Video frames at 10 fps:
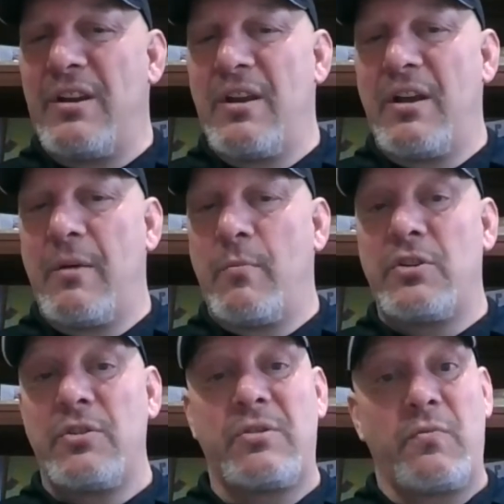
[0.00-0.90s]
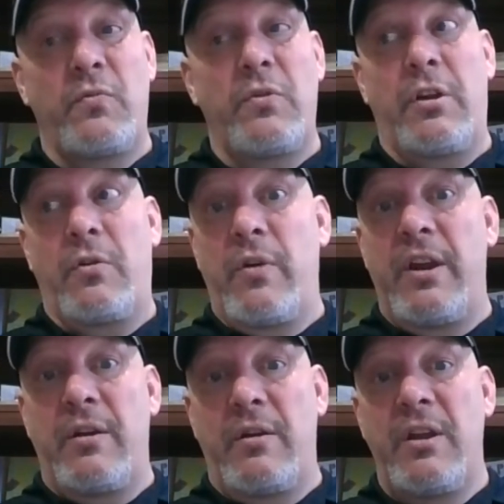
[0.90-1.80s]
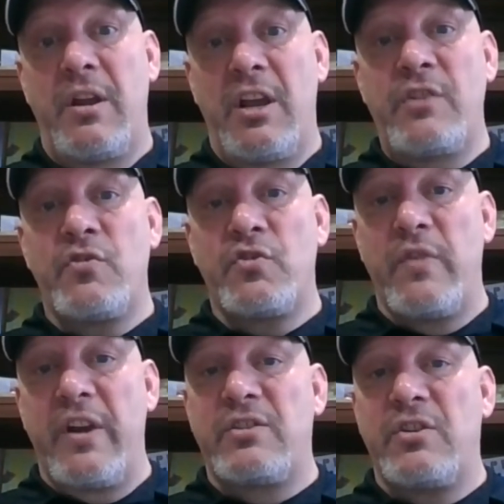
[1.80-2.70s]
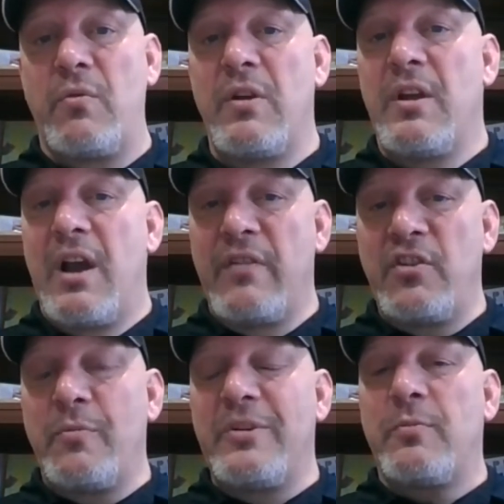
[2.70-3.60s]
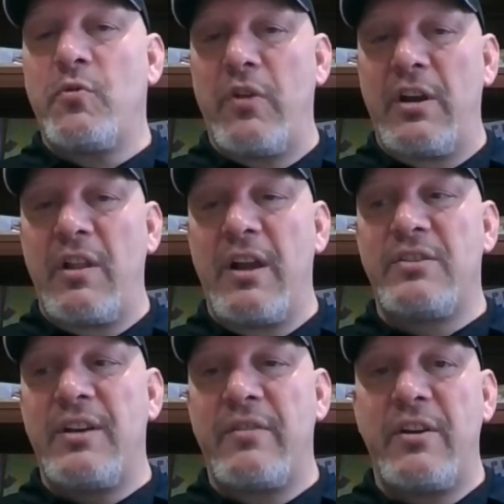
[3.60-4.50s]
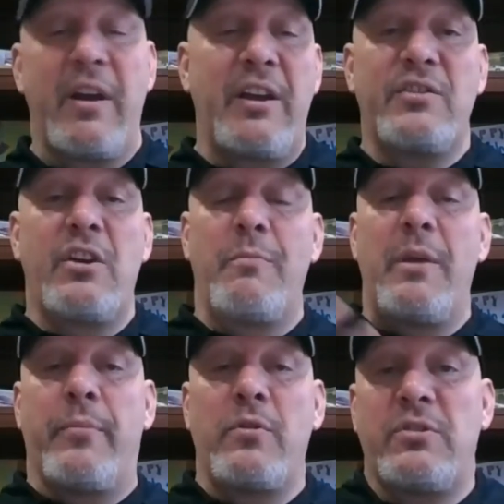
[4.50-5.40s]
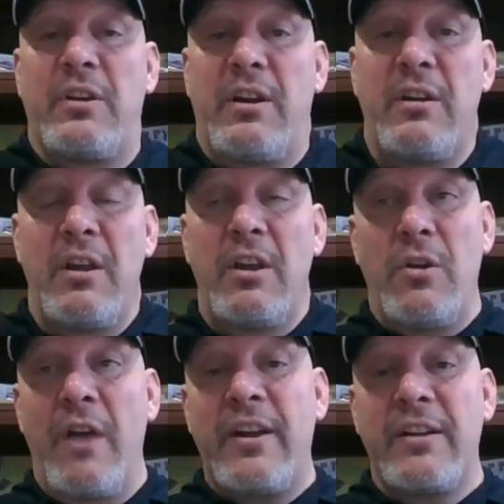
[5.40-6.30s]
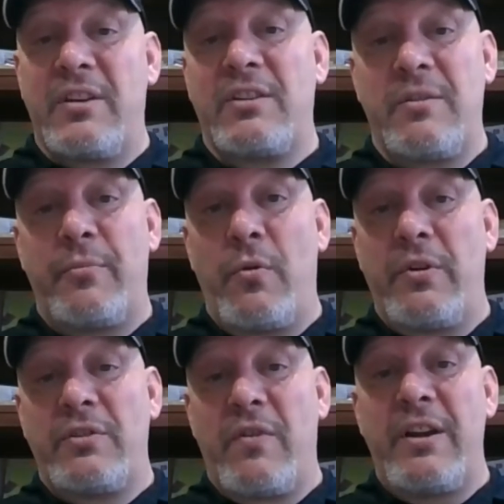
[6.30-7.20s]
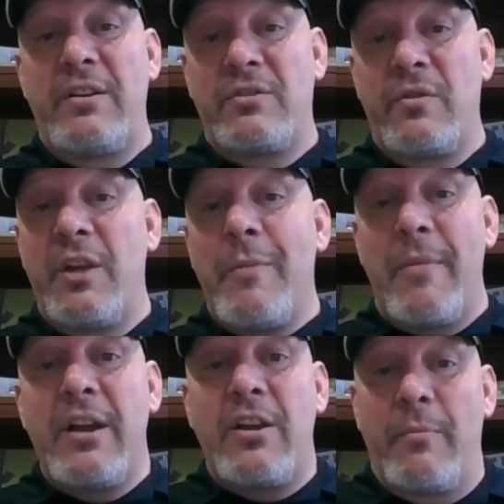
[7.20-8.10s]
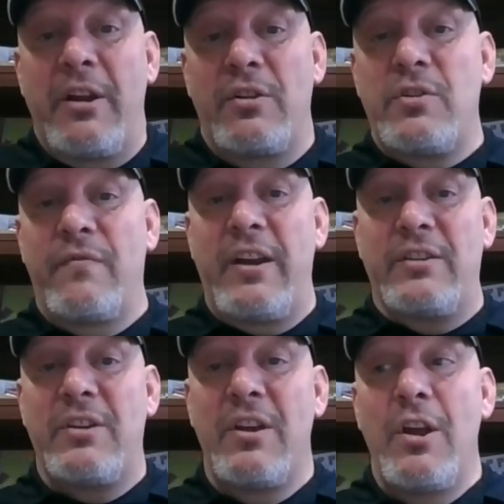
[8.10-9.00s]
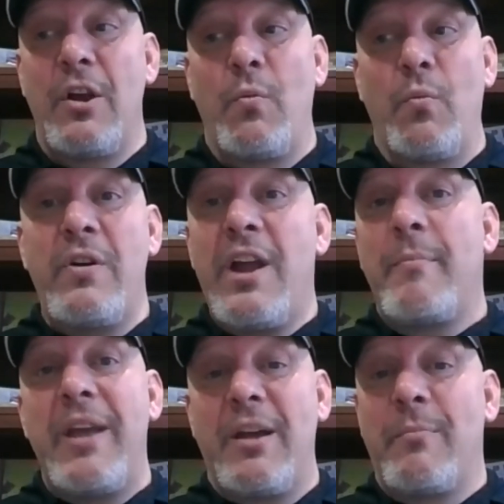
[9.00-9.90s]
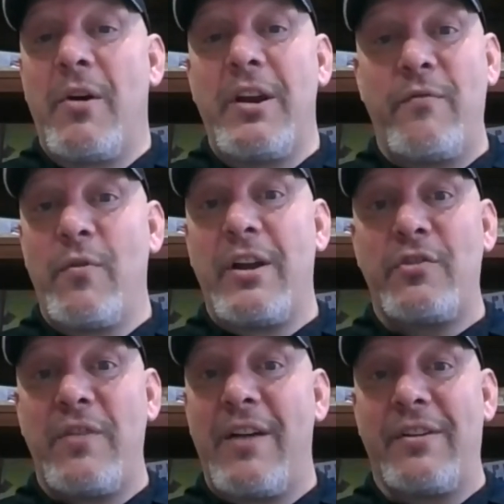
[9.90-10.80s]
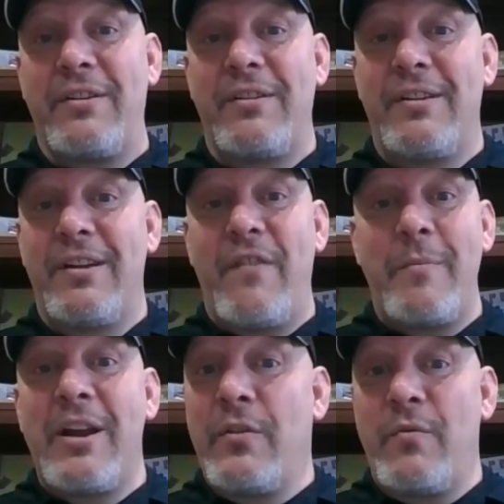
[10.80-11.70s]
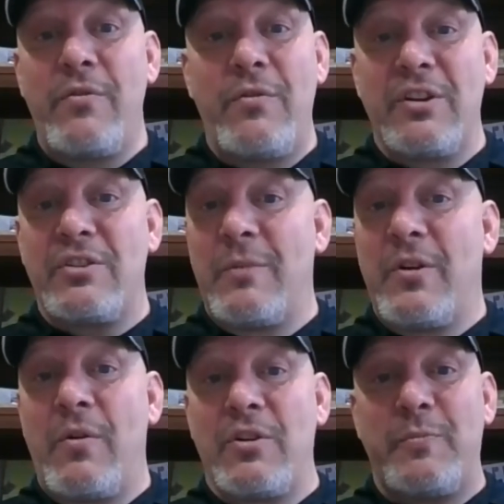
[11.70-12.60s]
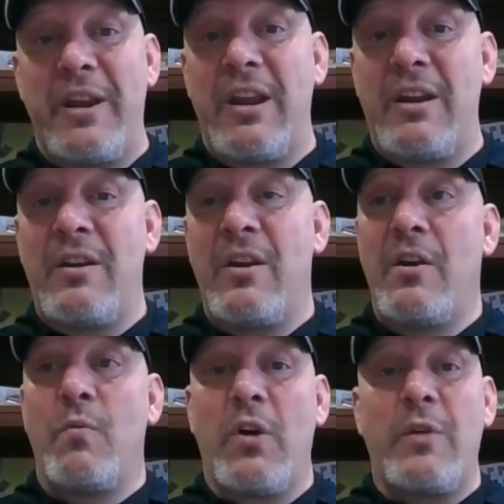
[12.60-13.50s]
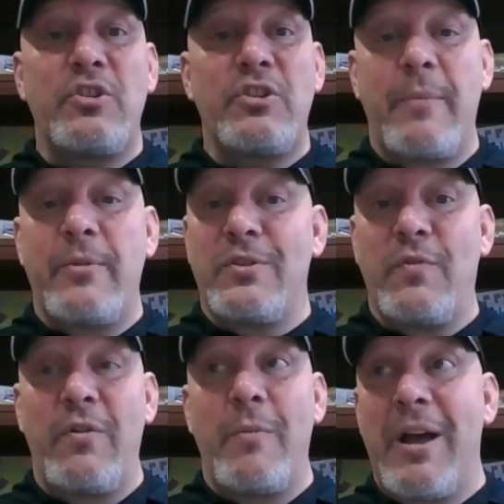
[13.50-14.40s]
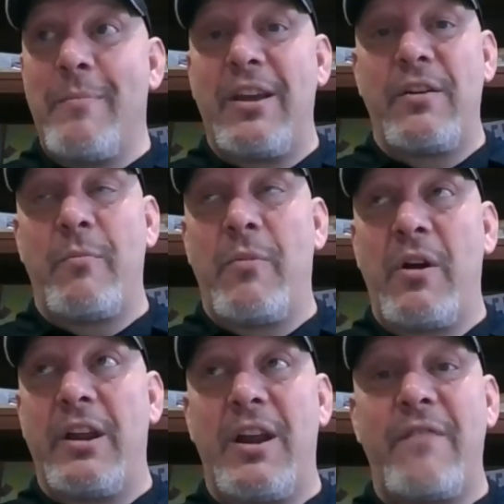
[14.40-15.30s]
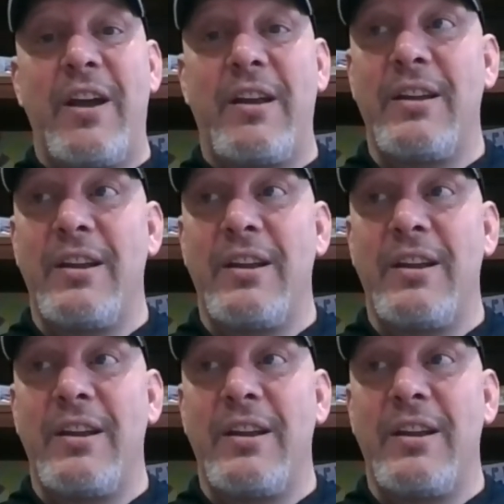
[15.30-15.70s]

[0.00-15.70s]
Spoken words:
2%, which is really a great interest rate. So I think there'll be some credit lines out there. I can tell you me personally, and I've got 6 employees, right? So think about my company, Collision Vice. We're not making money if we're not traveling. If I'm not on the road doing a seminar or speaking, working with shop doing 20 group, I'm making no money. And I've got